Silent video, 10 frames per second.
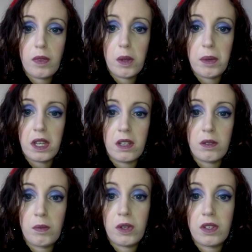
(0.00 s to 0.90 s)
Because
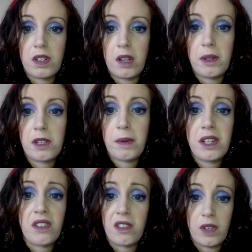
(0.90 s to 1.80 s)
most of the time, it
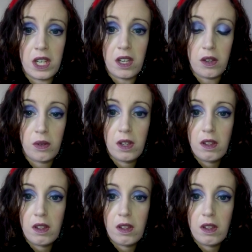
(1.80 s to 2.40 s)
depends on the venue.